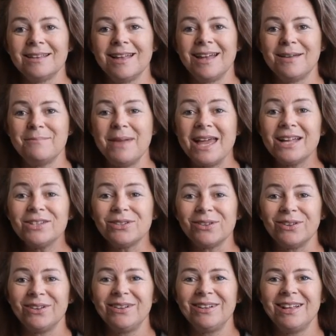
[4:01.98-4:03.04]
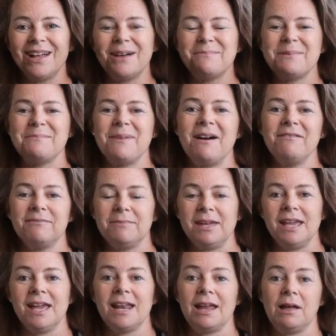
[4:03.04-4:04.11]
mantle up above
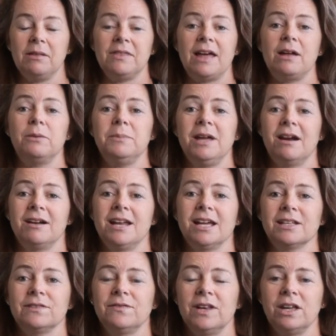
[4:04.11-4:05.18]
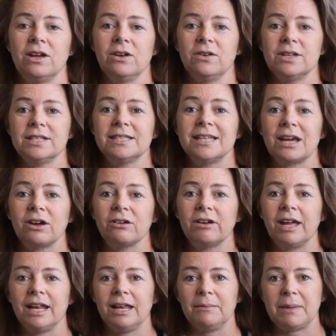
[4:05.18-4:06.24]
me, and that'll be our next video, is
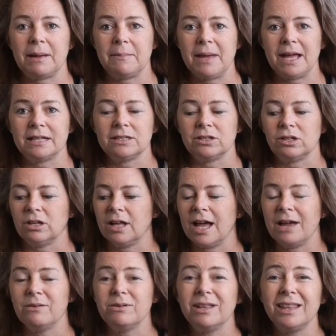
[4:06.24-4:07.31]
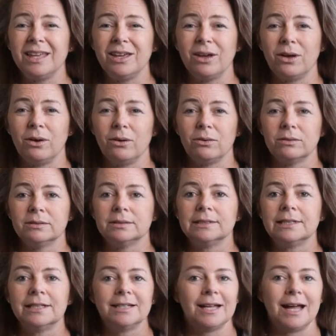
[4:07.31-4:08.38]
decorating my mantle. I
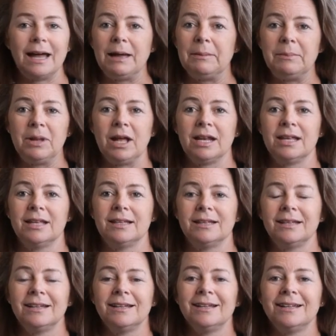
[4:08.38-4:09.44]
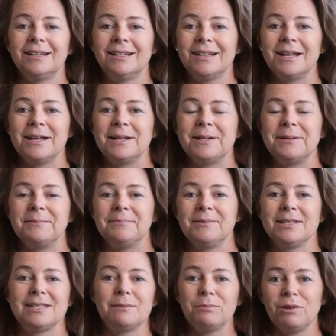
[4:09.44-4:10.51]
am not a
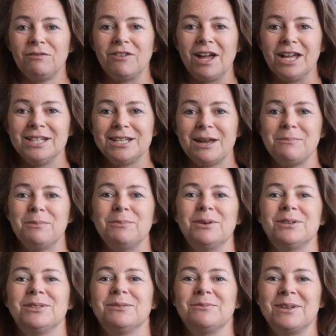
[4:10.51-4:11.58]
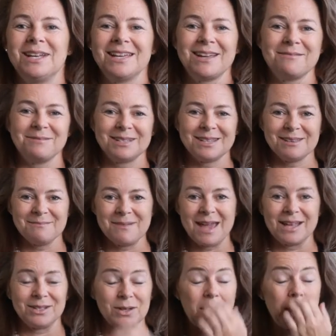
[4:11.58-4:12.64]
simplified type of person when it comes to the
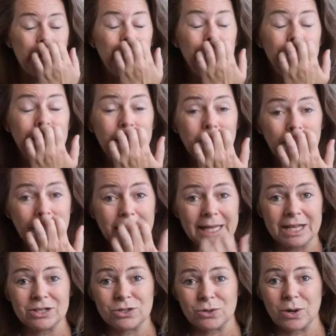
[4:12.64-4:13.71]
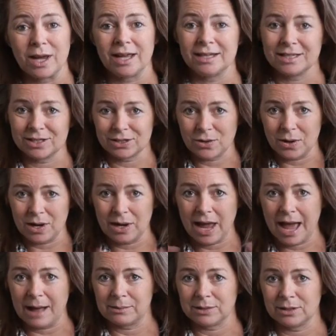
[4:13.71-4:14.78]
mantle. I really, really enjoy just going
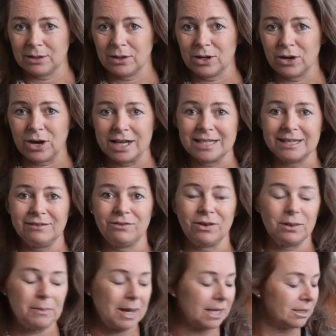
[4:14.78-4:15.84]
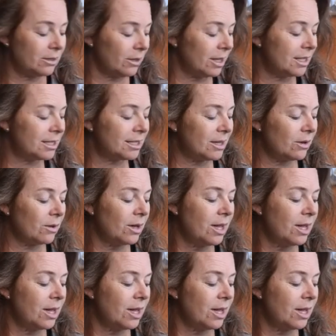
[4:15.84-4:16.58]
absolutely crazy for the mantle. And so